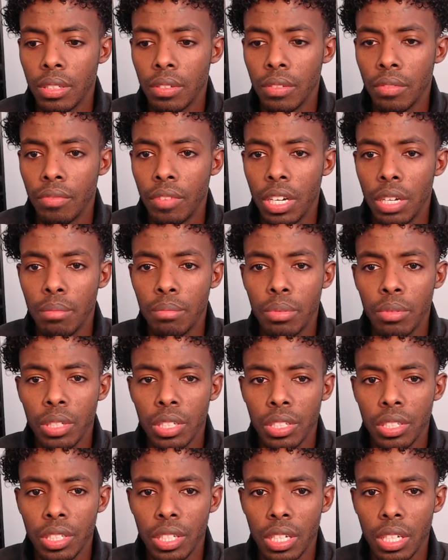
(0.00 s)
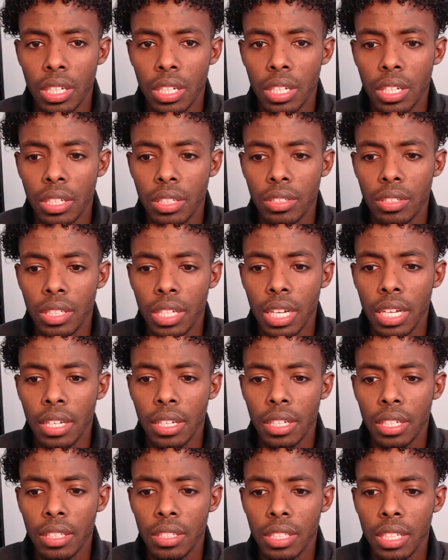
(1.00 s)
Very bullish today,
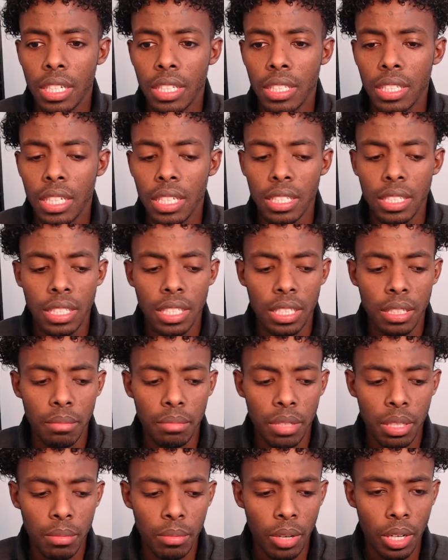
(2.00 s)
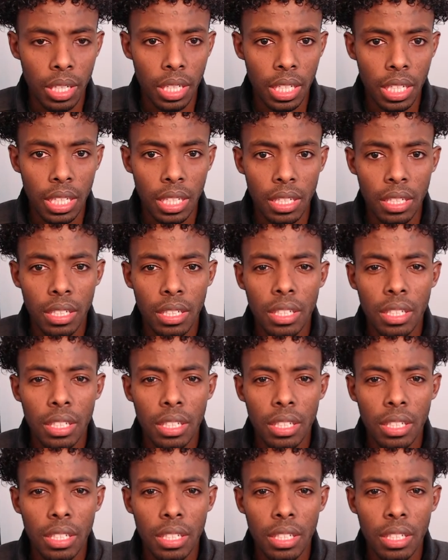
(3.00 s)
as you guys can see in the pre-market here.